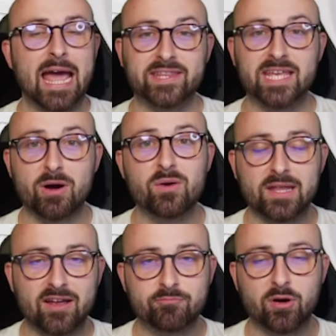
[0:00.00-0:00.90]
and they
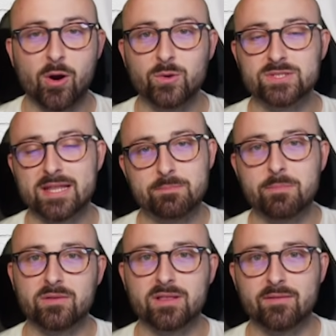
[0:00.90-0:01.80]
both have pros and they
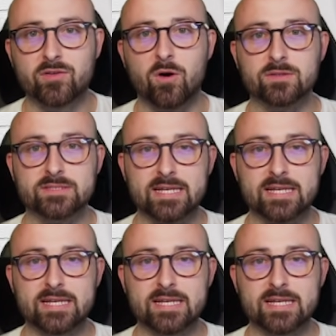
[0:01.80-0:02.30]
both have cons.